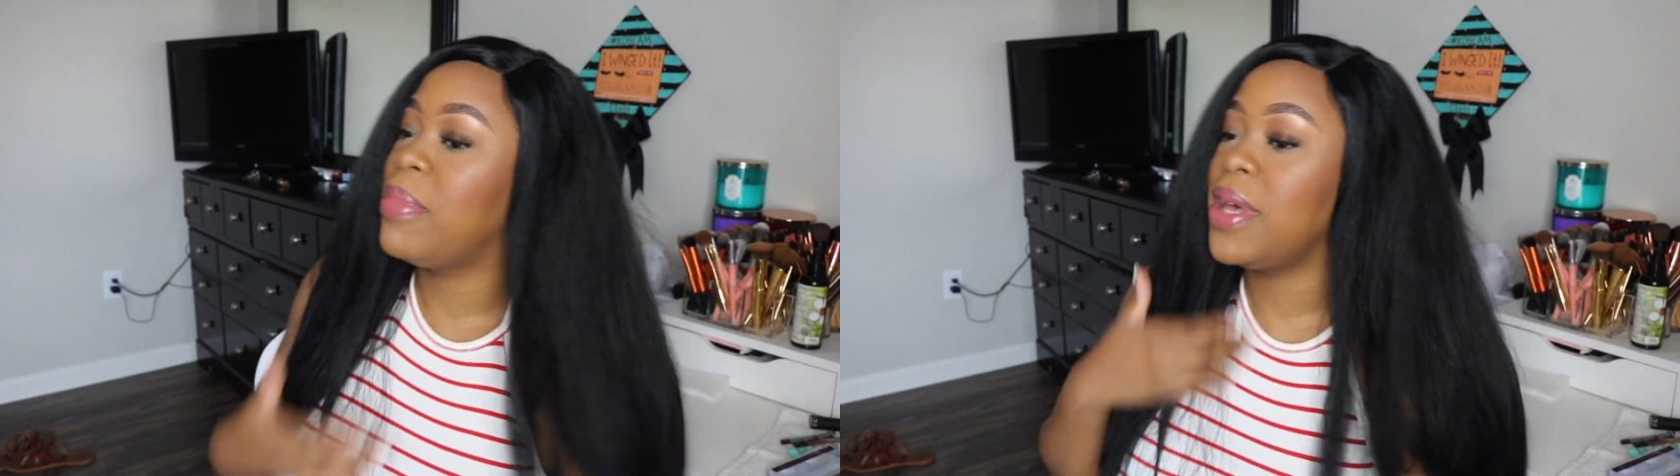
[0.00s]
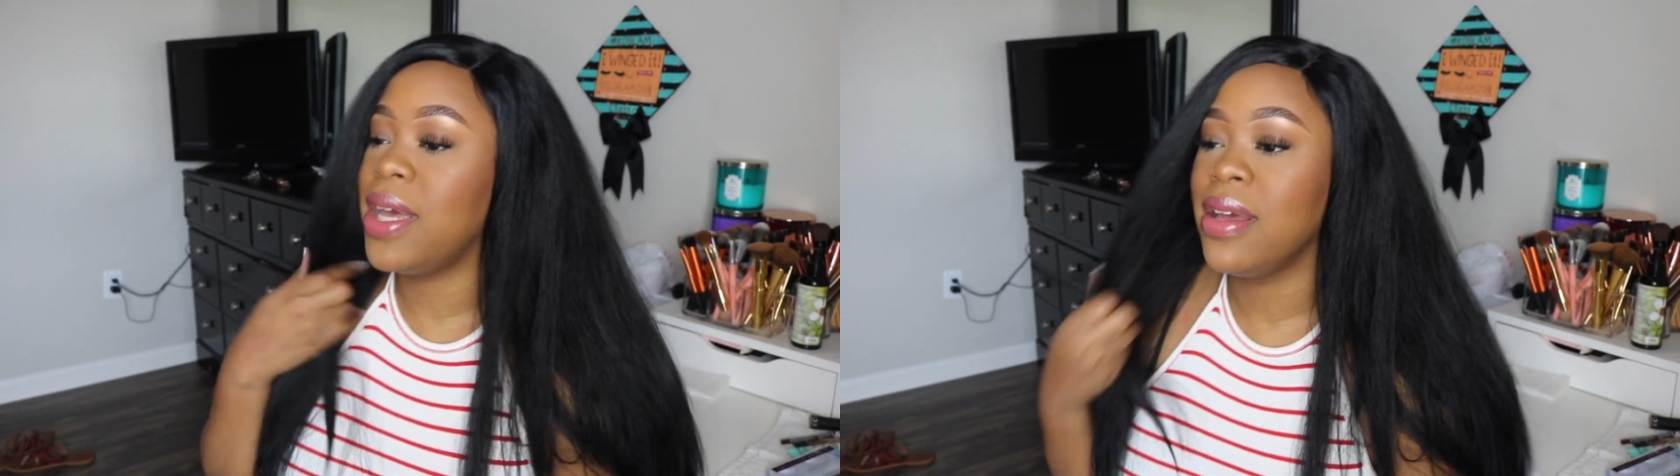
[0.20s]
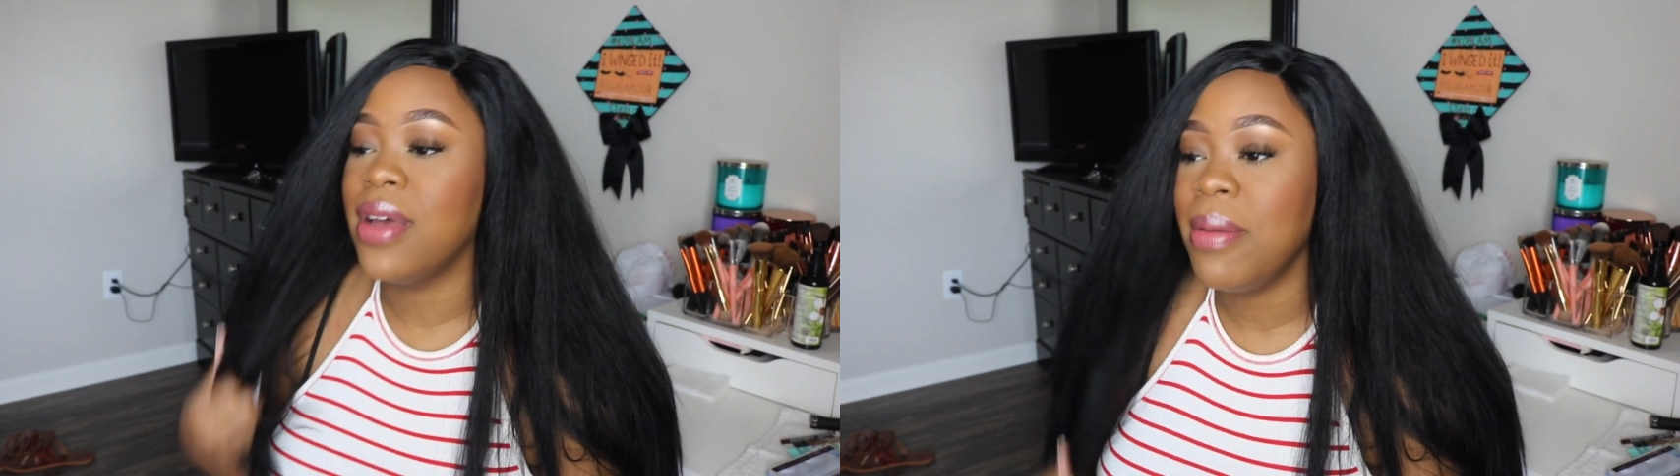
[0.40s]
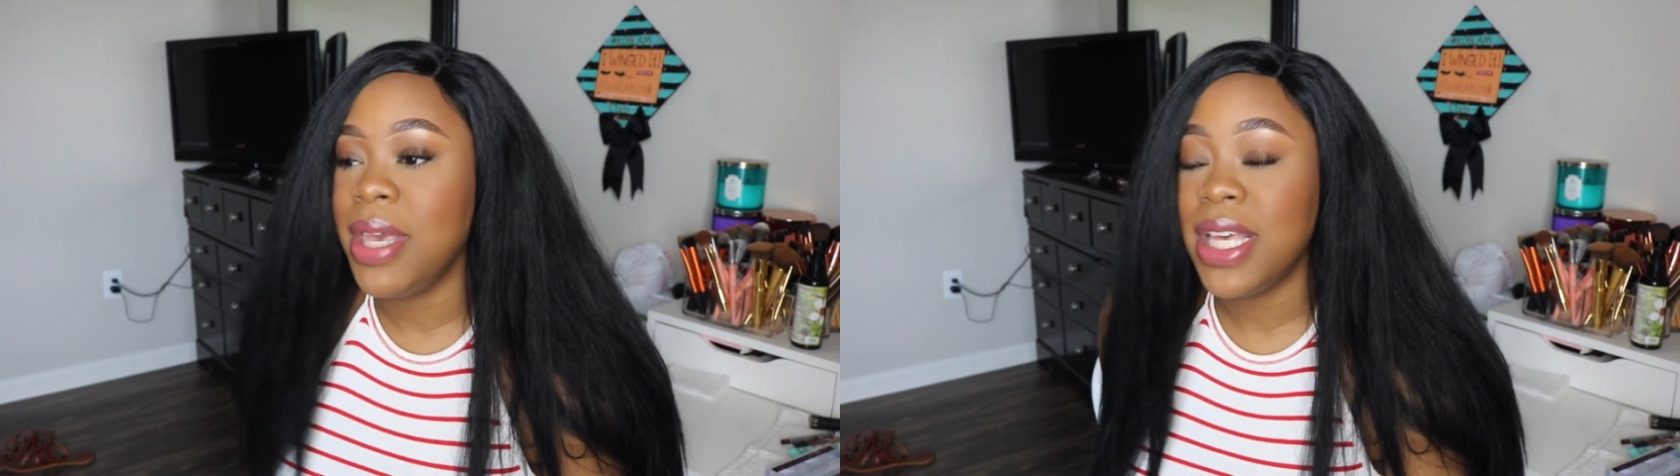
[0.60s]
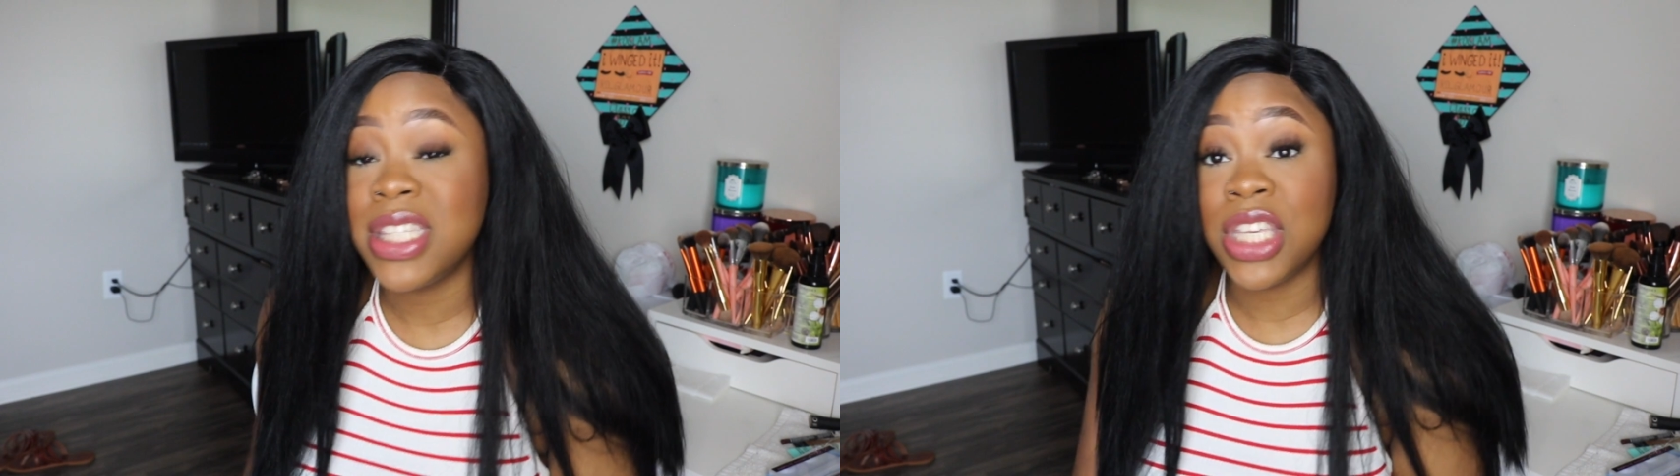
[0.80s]
But I
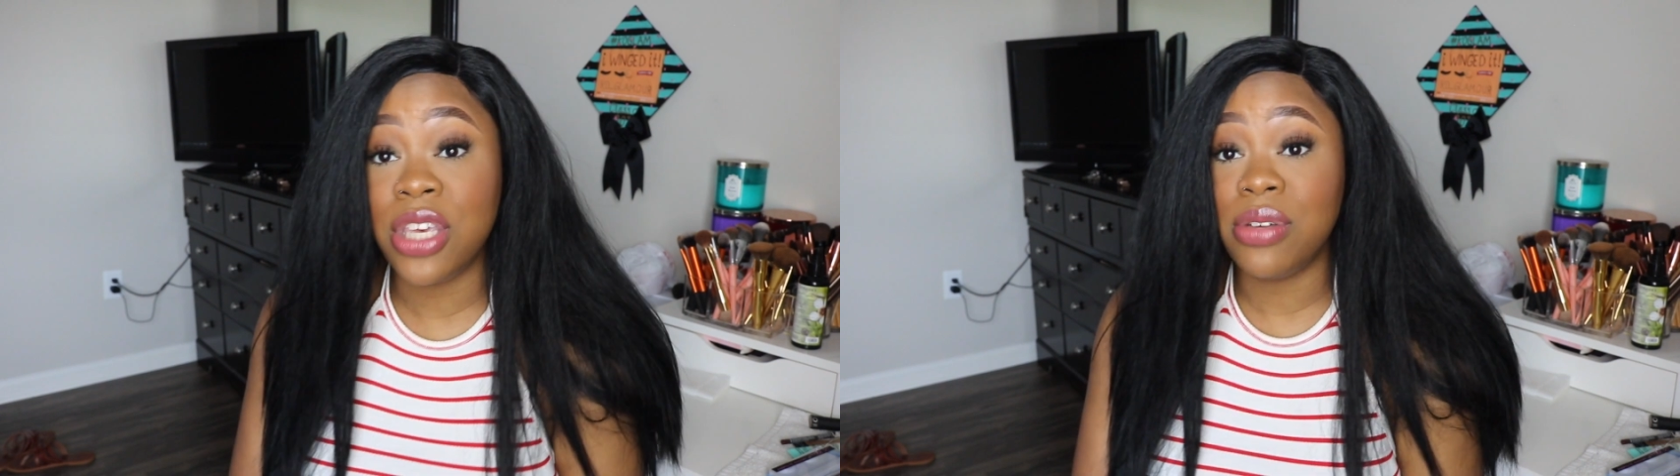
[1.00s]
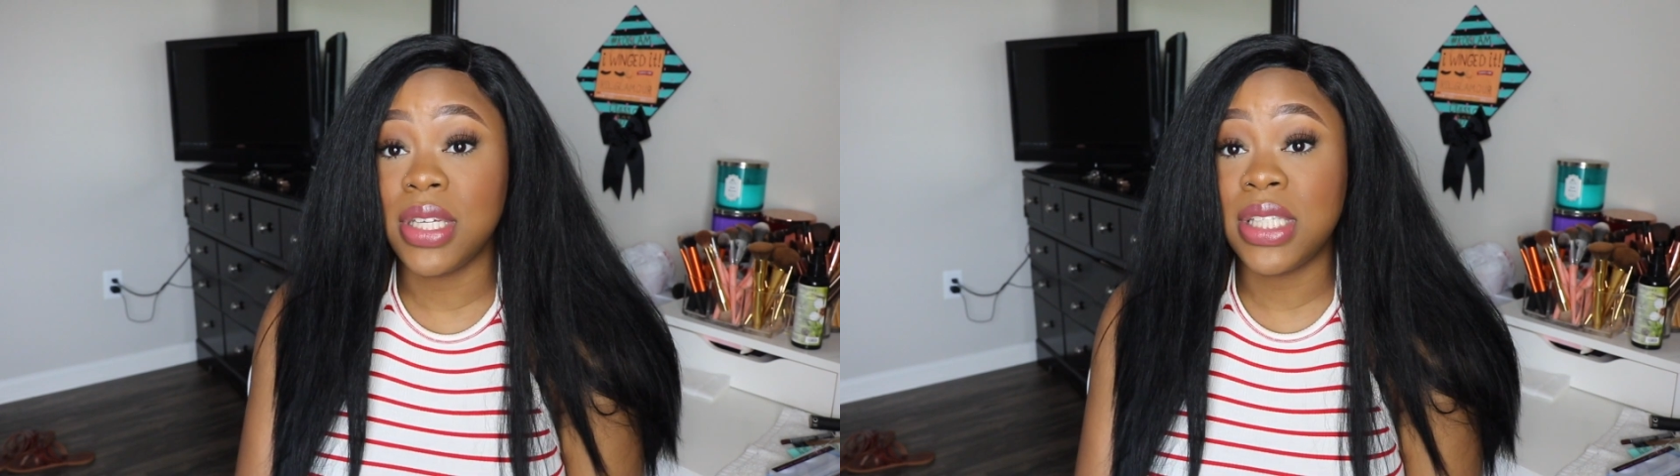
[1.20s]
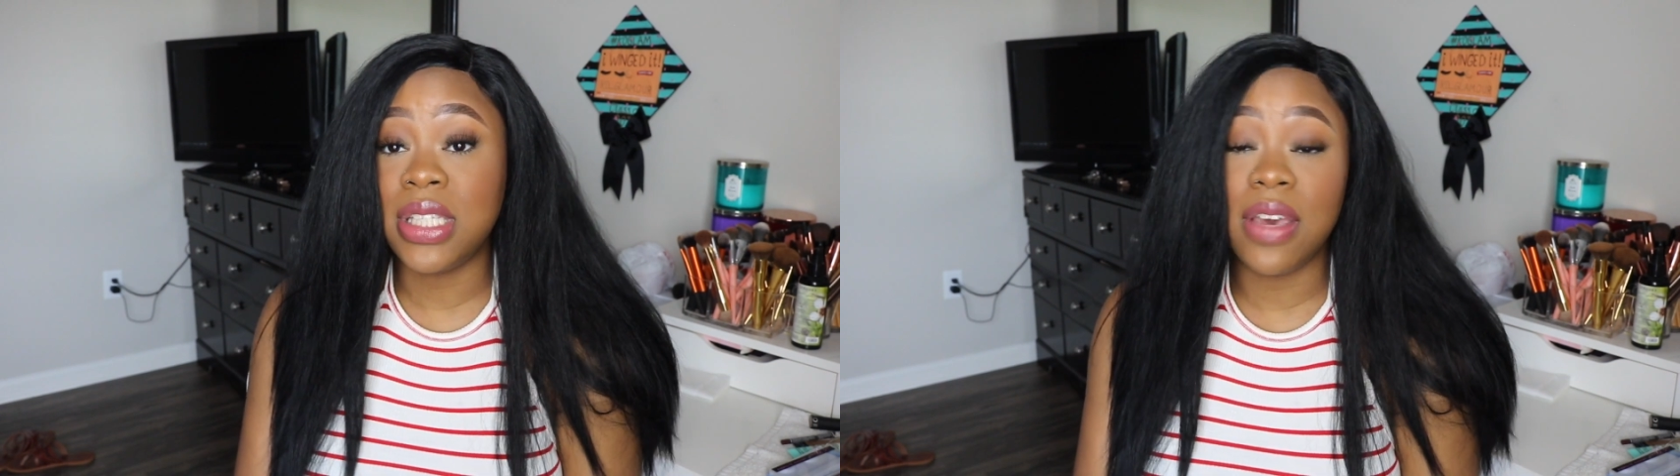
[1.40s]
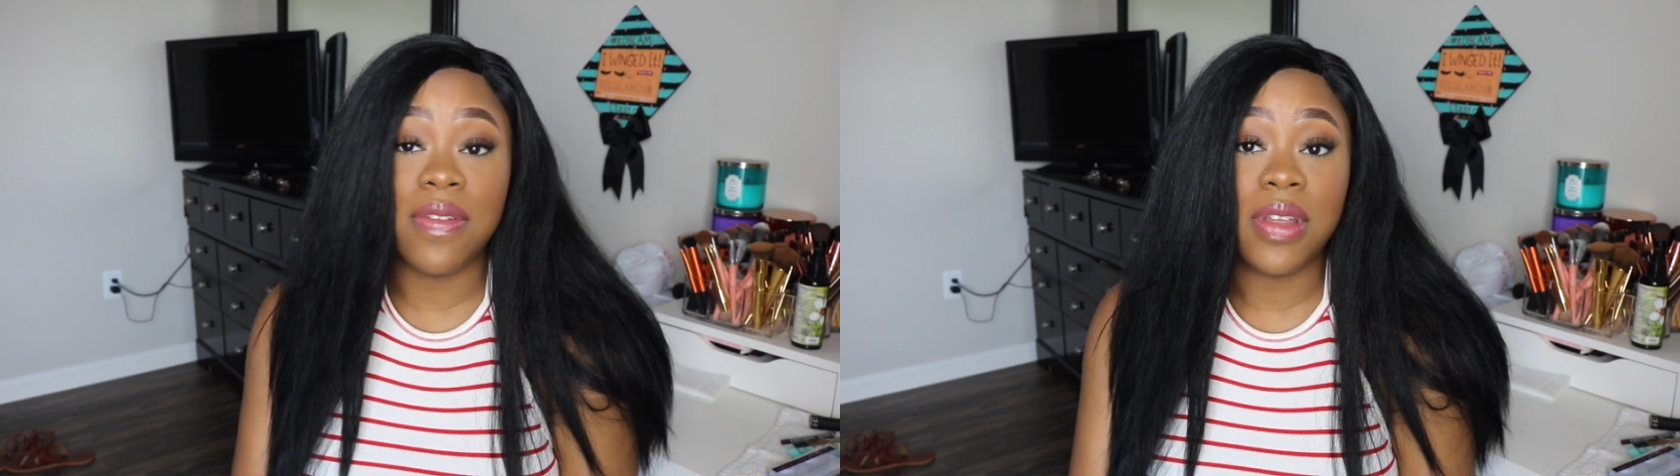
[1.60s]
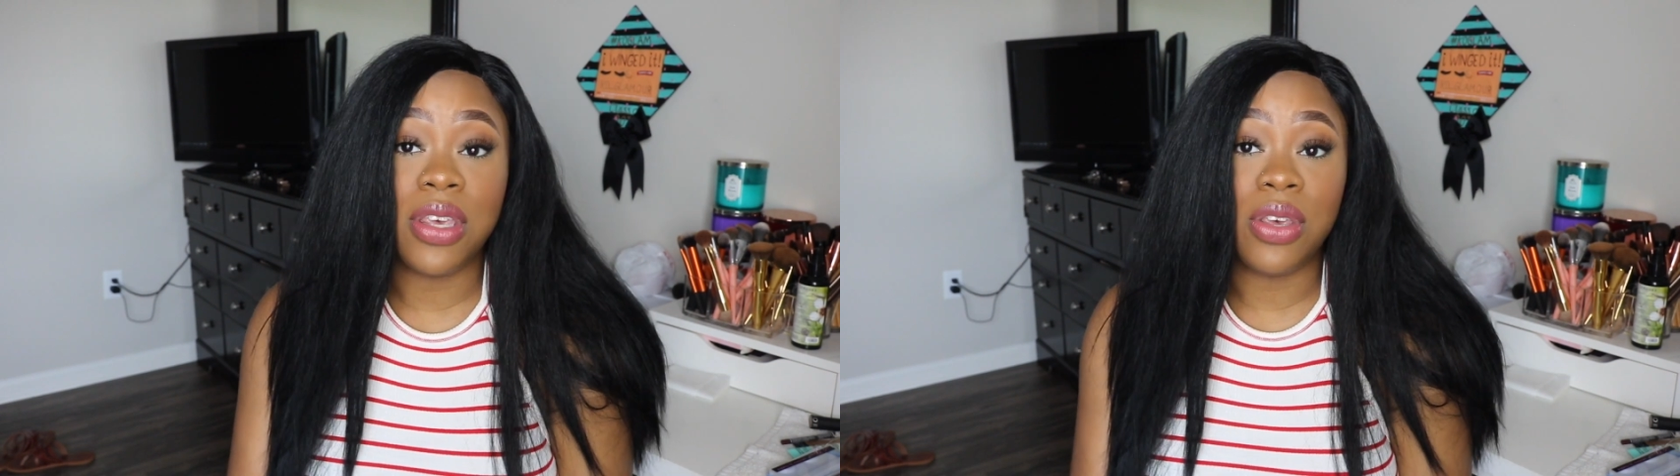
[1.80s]
mean, it's cute. It's
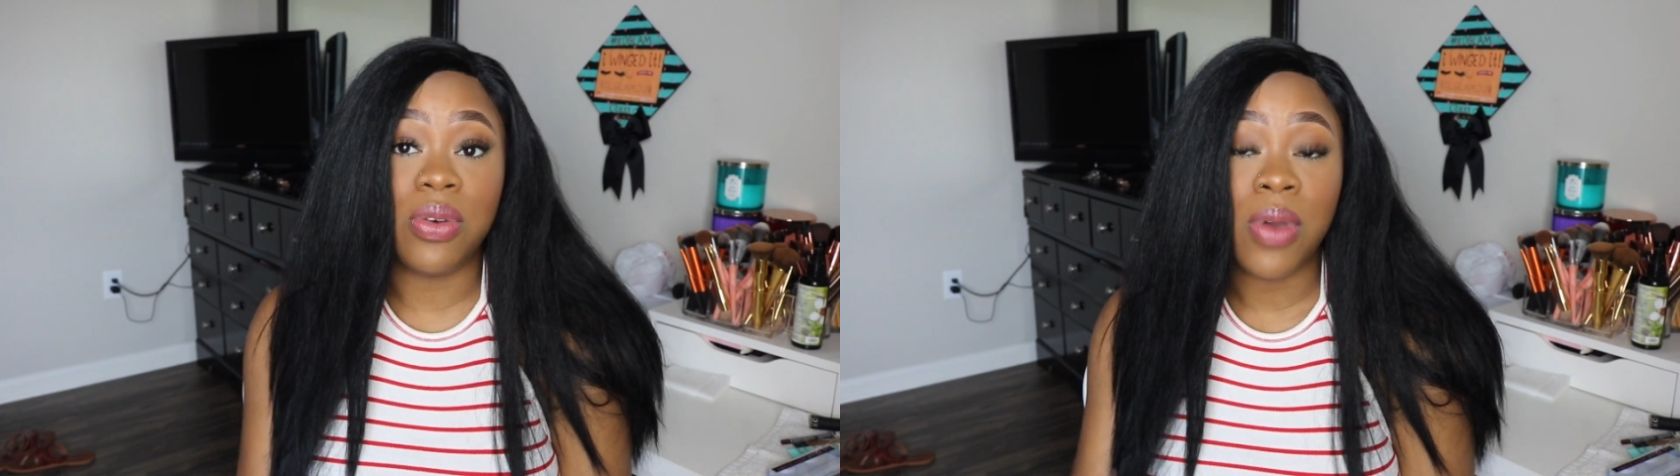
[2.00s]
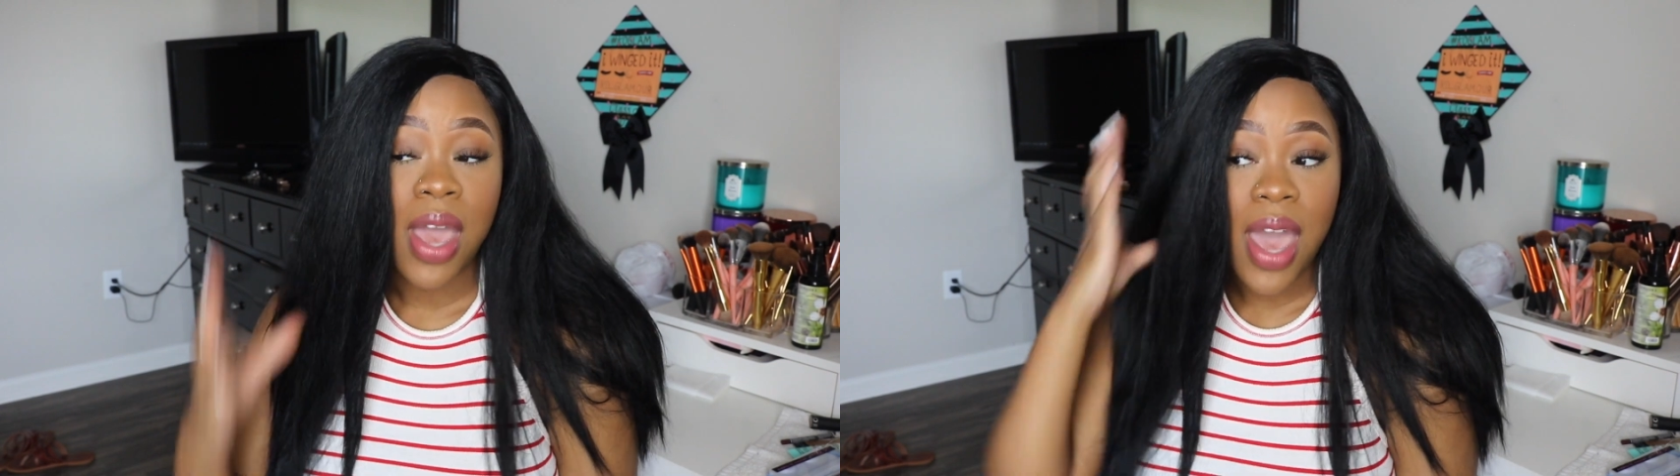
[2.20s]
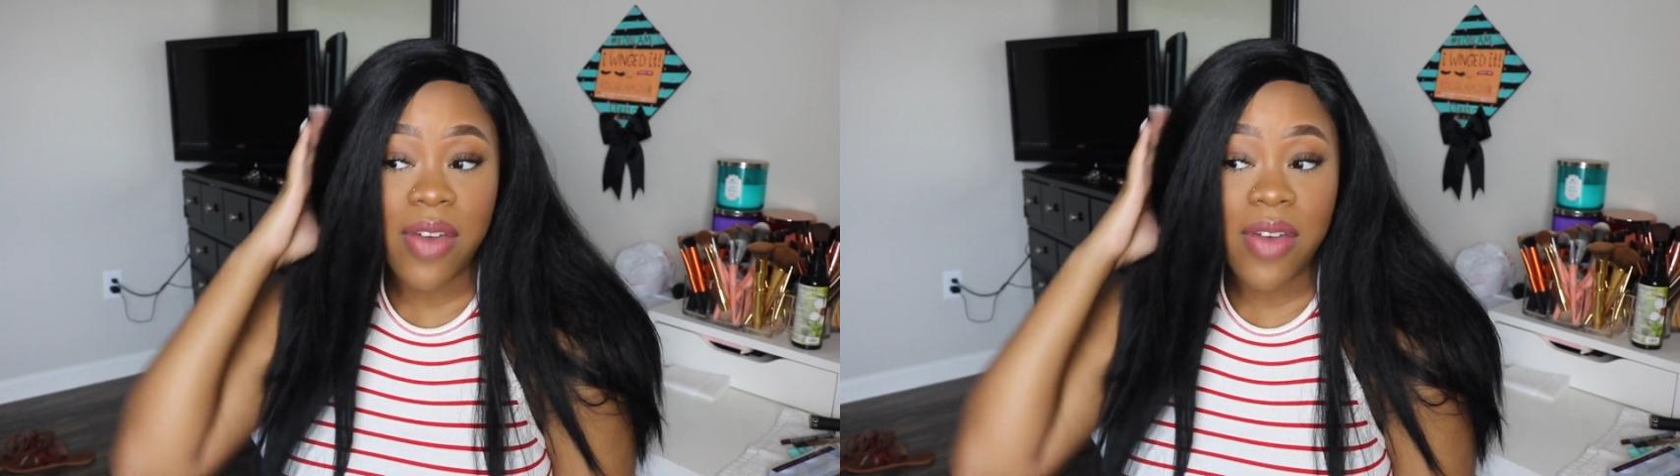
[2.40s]
definitely cute.